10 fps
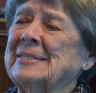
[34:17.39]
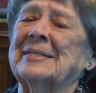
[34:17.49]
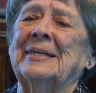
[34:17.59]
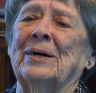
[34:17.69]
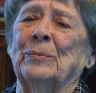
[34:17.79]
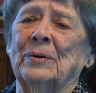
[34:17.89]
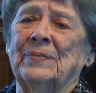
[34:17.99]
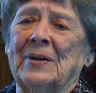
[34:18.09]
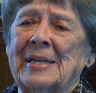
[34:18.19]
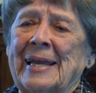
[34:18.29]
And they said, yeah,
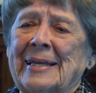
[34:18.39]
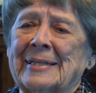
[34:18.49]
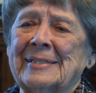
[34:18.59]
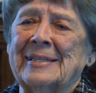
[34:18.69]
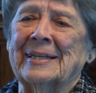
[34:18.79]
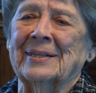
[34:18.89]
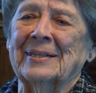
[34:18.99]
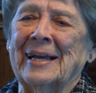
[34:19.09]
Wolf von Hagen's there.